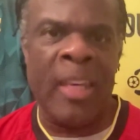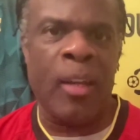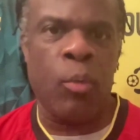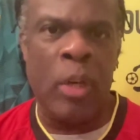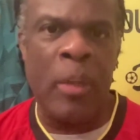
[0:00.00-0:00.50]

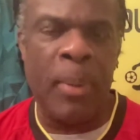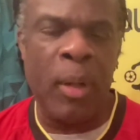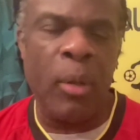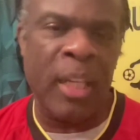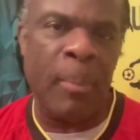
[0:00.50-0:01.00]
a
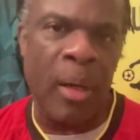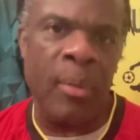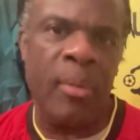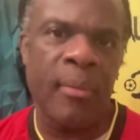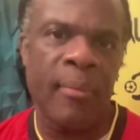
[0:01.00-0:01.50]
rebuilding
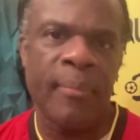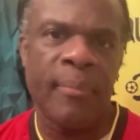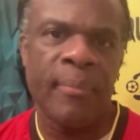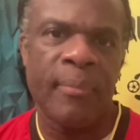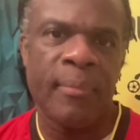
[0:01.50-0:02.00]
mode.
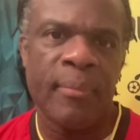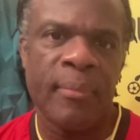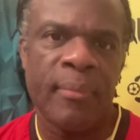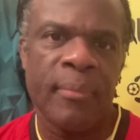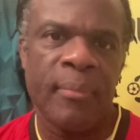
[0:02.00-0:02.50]

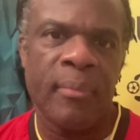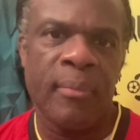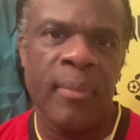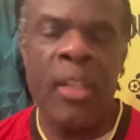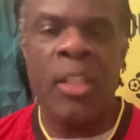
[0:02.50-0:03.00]

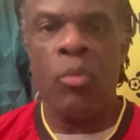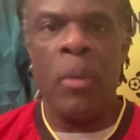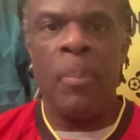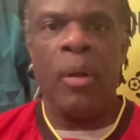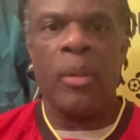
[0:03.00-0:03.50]
It's in
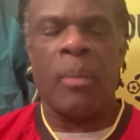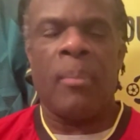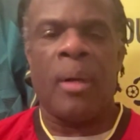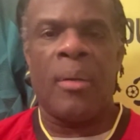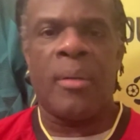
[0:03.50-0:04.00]
rebuilding
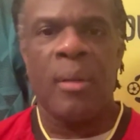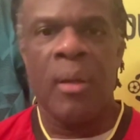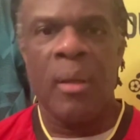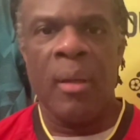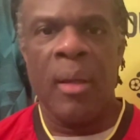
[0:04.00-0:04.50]
mode.
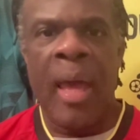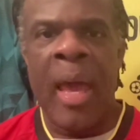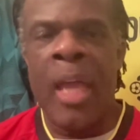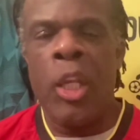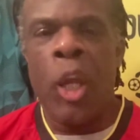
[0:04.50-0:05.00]

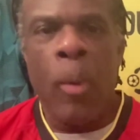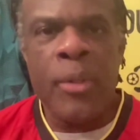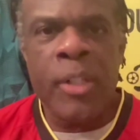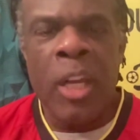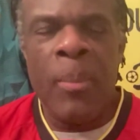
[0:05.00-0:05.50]
And no
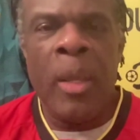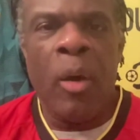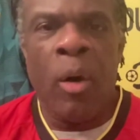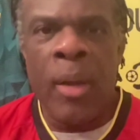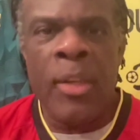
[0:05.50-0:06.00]
one's going to
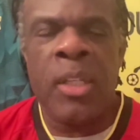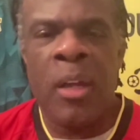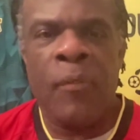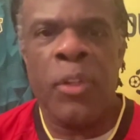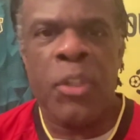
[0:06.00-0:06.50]
be honest
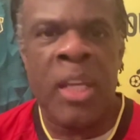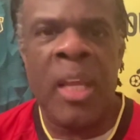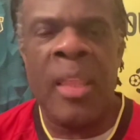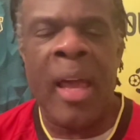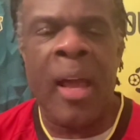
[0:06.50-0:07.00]
enough to
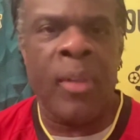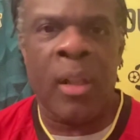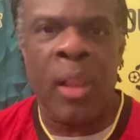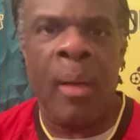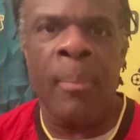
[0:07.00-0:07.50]
say that at the
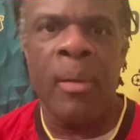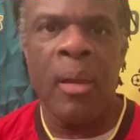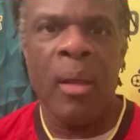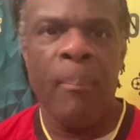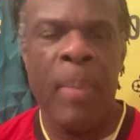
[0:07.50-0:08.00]
club.
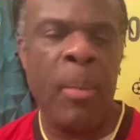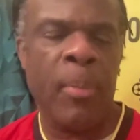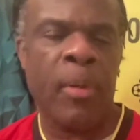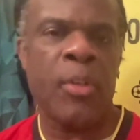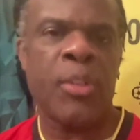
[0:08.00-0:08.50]
Maybe
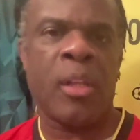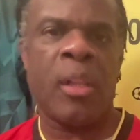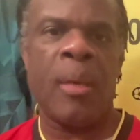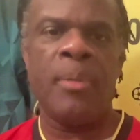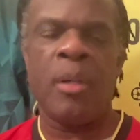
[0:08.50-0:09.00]
because the
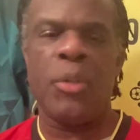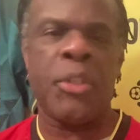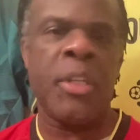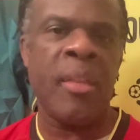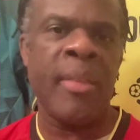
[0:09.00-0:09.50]
club don't
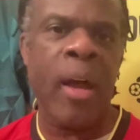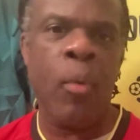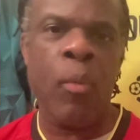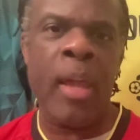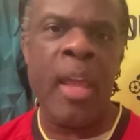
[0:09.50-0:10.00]
see it
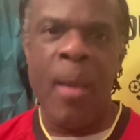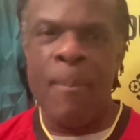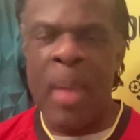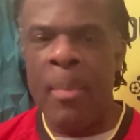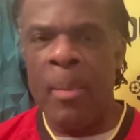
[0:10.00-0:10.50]
that way.
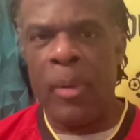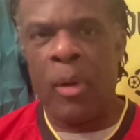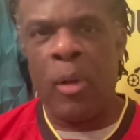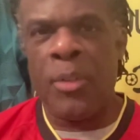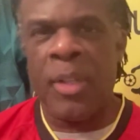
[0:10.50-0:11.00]
Maybe
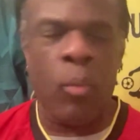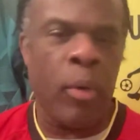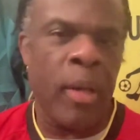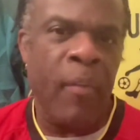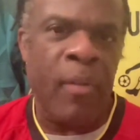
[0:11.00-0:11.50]
because they
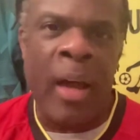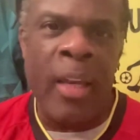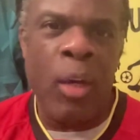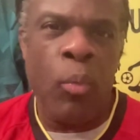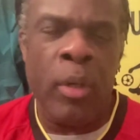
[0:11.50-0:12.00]
whatever. I
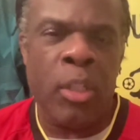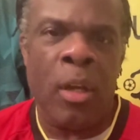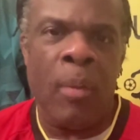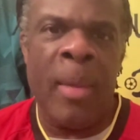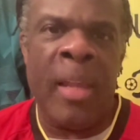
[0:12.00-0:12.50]
don't want to
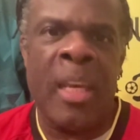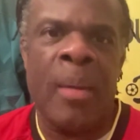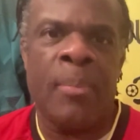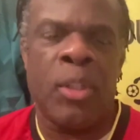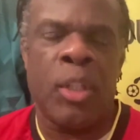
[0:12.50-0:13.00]
start making
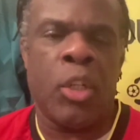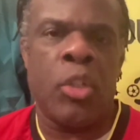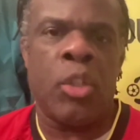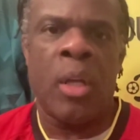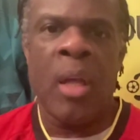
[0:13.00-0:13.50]
up
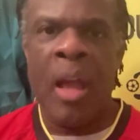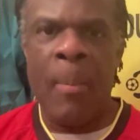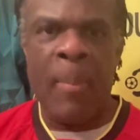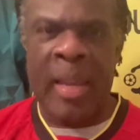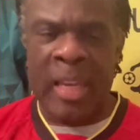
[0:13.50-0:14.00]
decisions
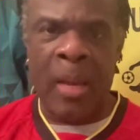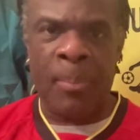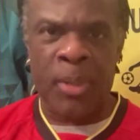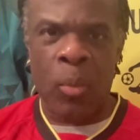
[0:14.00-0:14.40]
and making up